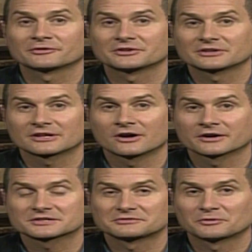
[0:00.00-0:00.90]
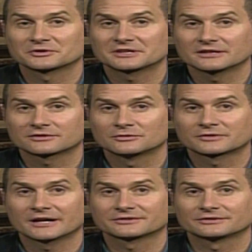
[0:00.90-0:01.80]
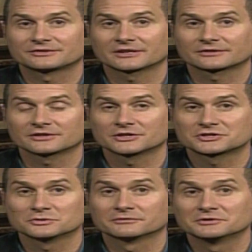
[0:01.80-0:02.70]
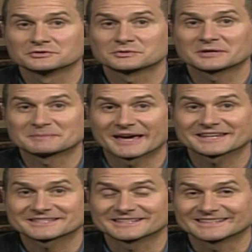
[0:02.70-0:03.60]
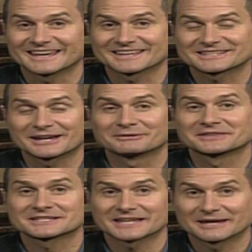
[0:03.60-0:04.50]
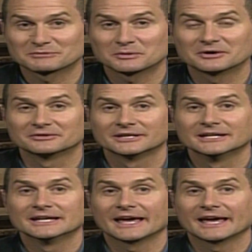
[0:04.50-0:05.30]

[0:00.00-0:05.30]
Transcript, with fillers: you're referring to the August 14th, 2006 uh-huh. issue of Newsweek magazine. Yes, right. I read the same quote.